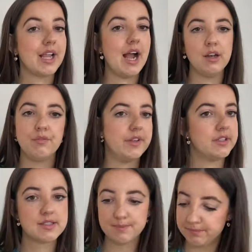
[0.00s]
i love
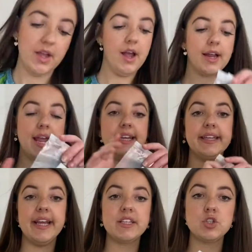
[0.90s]
this Okay,
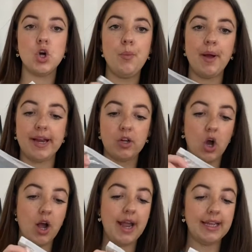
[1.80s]
next up I
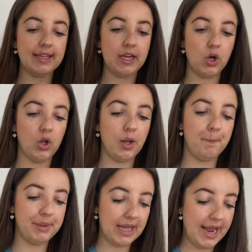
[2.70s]
got a little
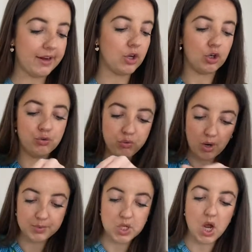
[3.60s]
black
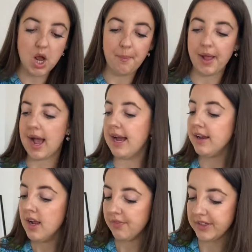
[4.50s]
crop top and
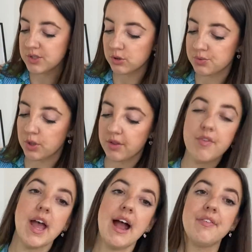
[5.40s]
this was one of their,
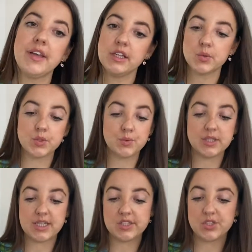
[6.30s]
I think it was one of
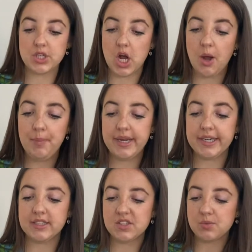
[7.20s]
their star
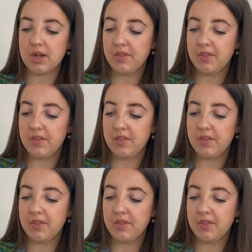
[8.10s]
picks as well.